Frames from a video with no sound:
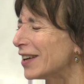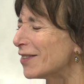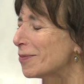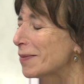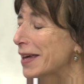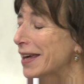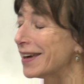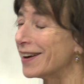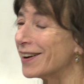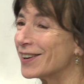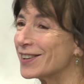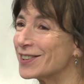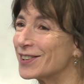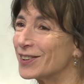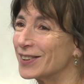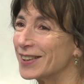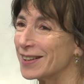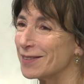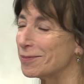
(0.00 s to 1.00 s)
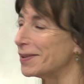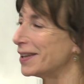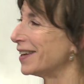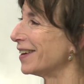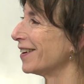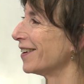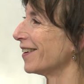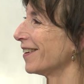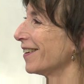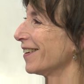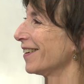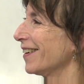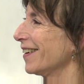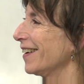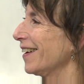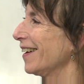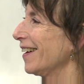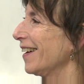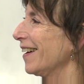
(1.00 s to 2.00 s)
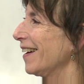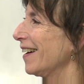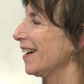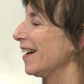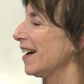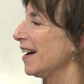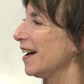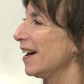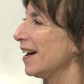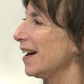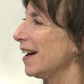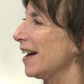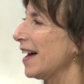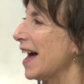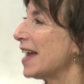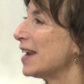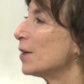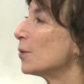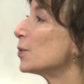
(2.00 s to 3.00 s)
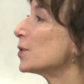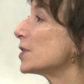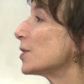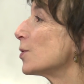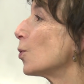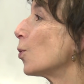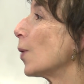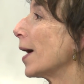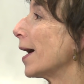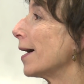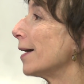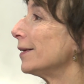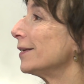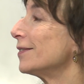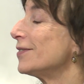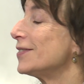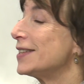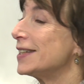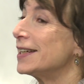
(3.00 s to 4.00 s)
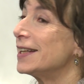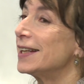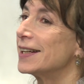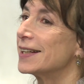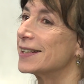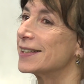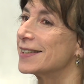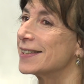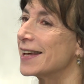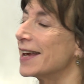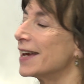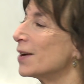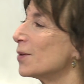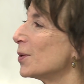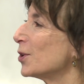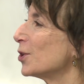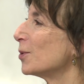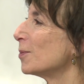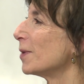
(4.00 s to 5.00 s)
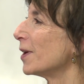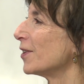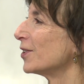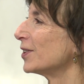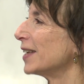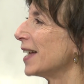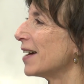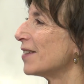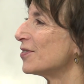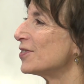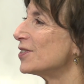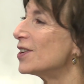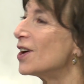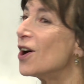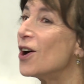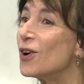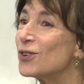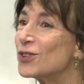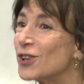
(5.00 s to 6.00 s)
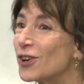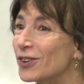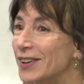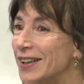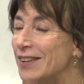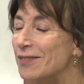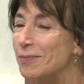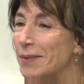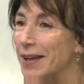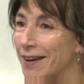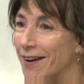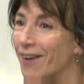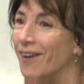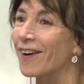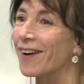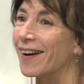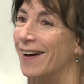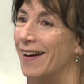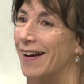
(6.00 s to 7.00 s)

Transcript: leave me here, don't leave me here. And it was the wail of Delia saying when her mother left, oh, don't leave me here.